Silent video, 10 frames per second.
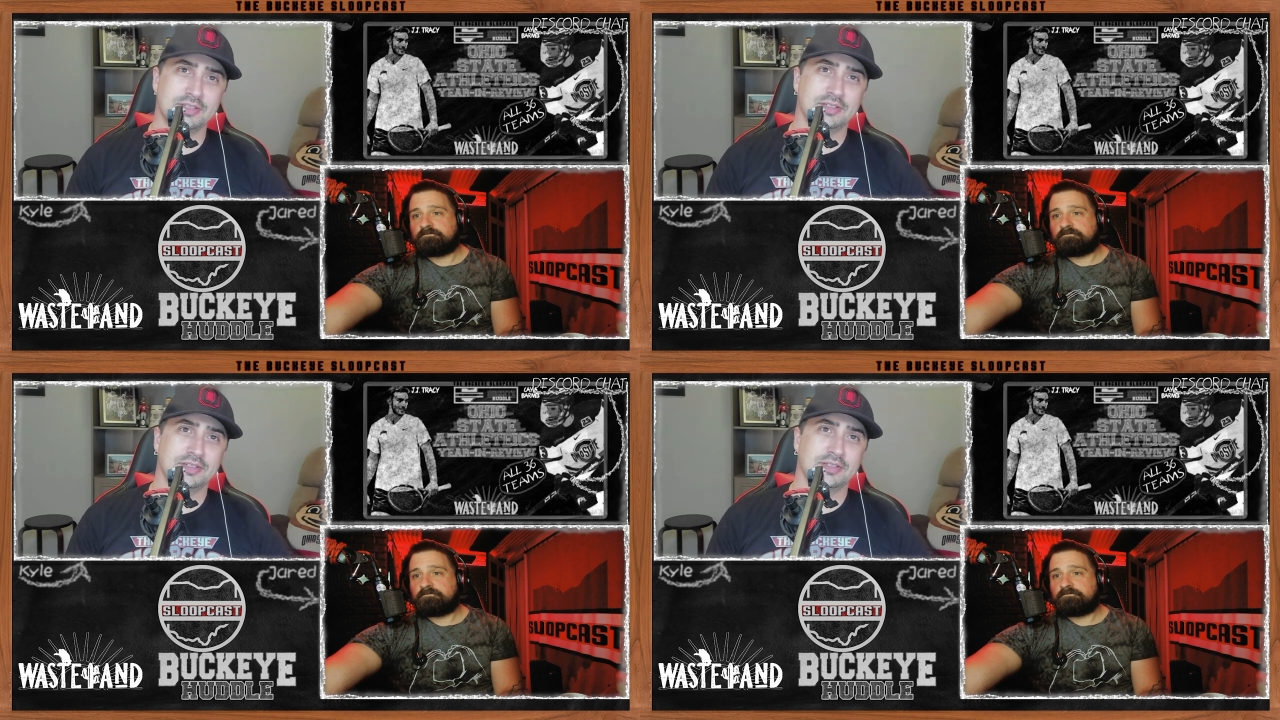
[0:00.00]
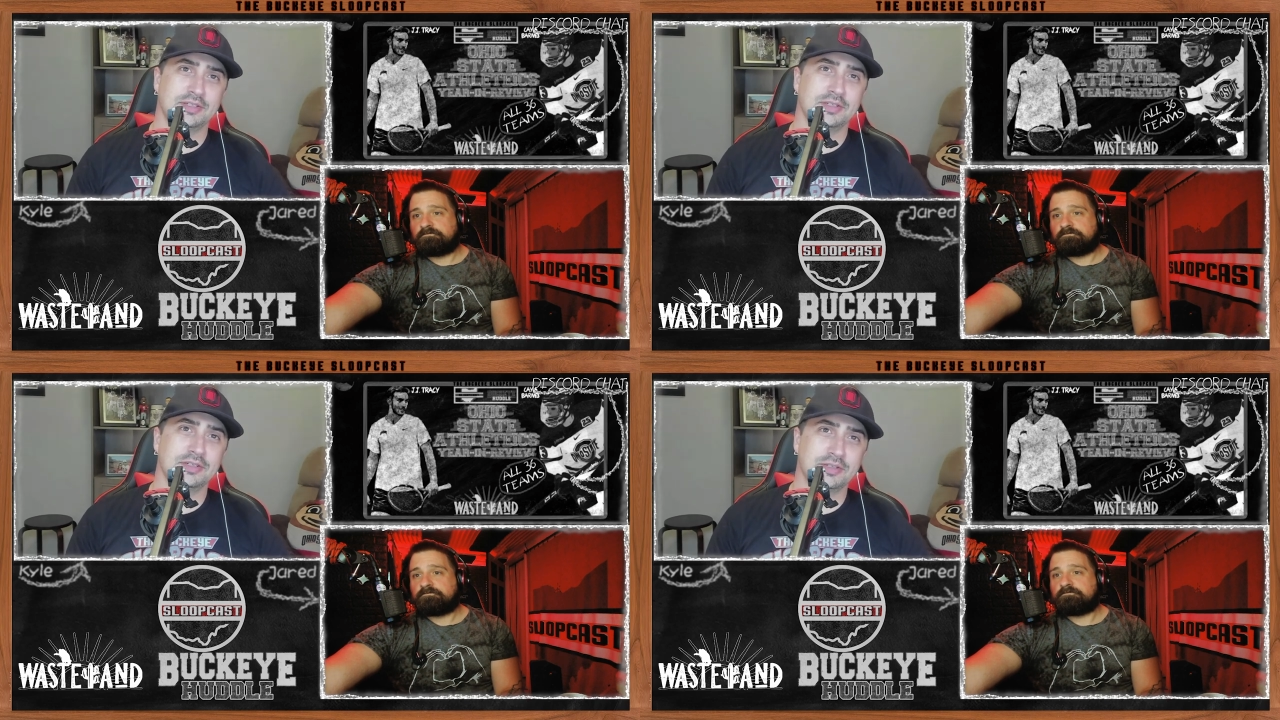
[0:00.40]

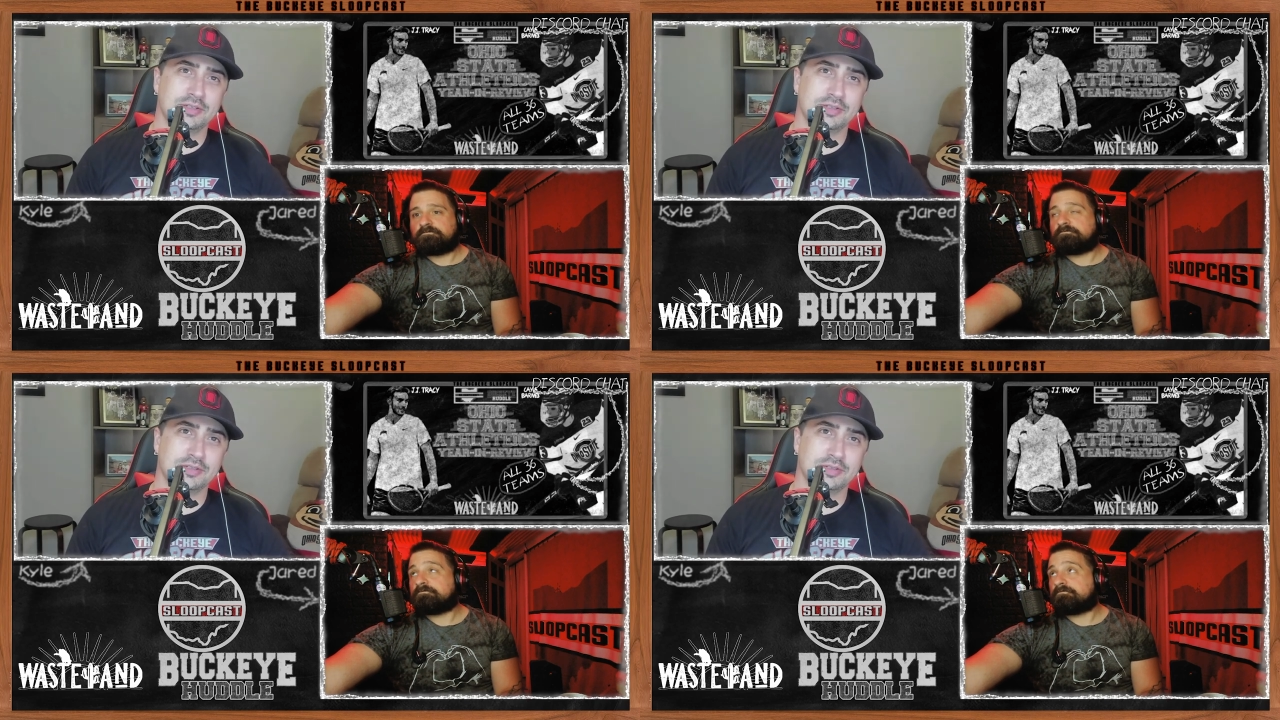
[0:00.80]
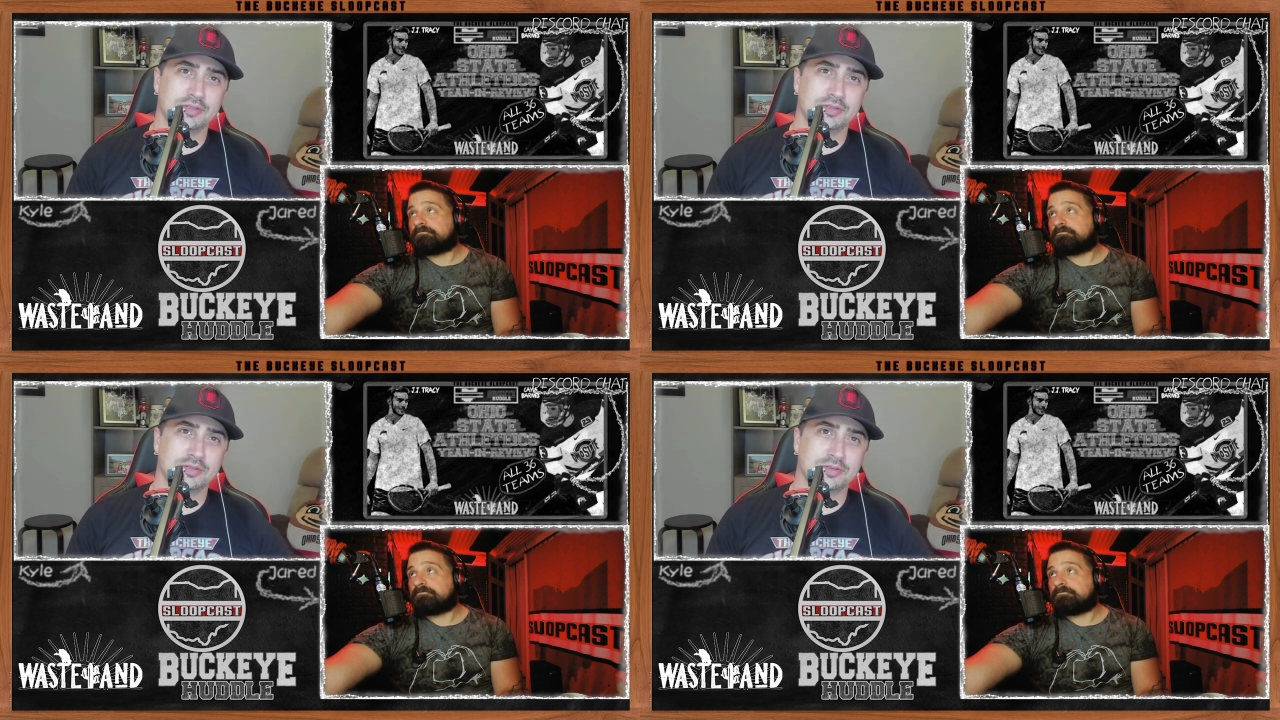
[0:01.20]

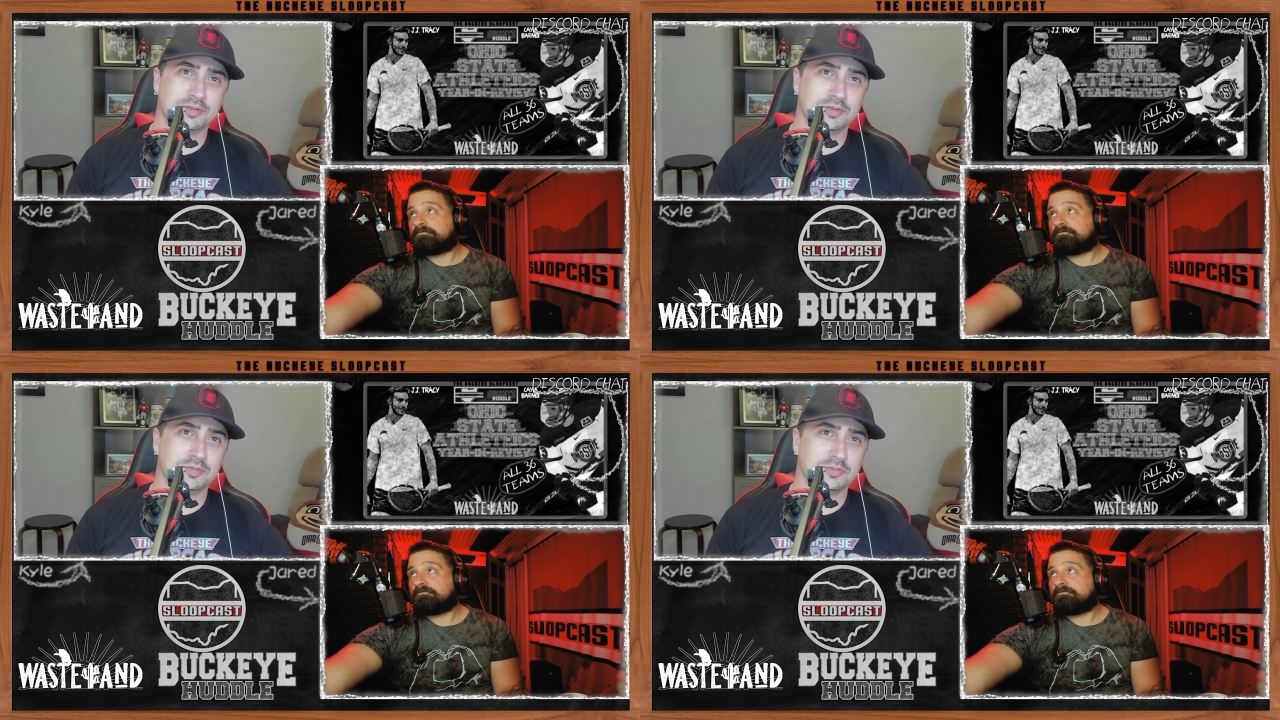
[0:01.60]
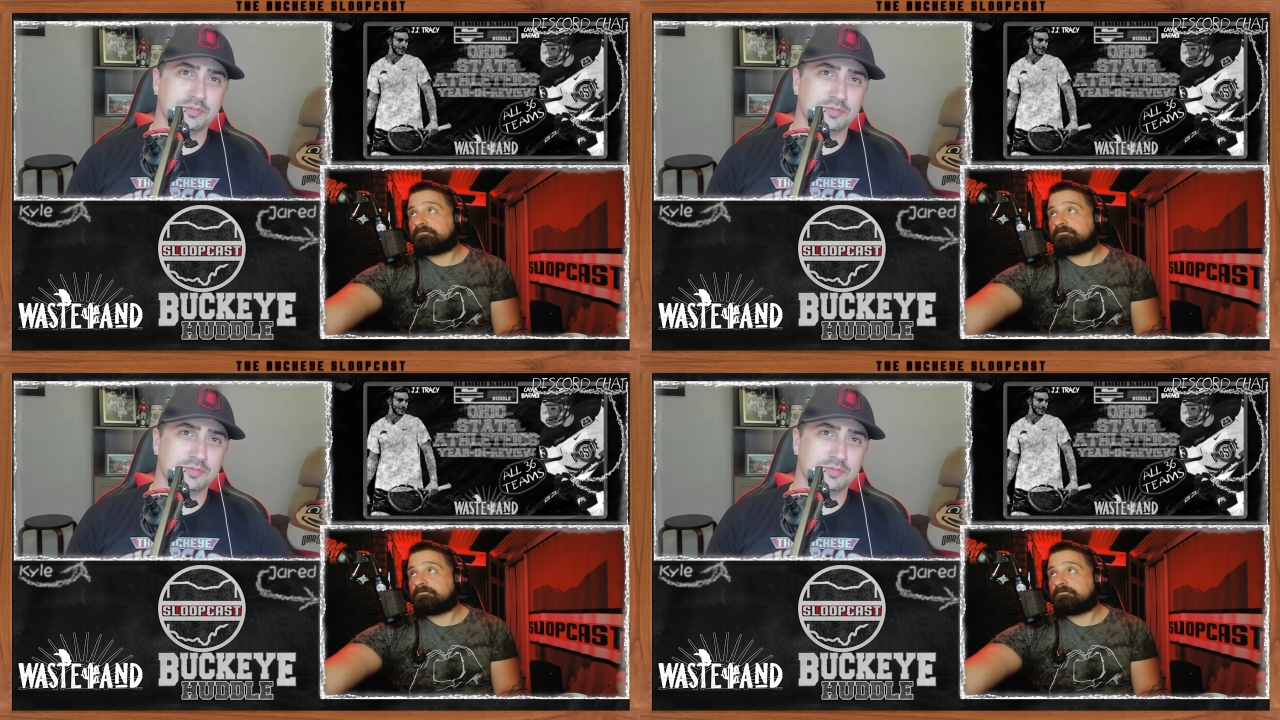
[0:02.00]
[no speech]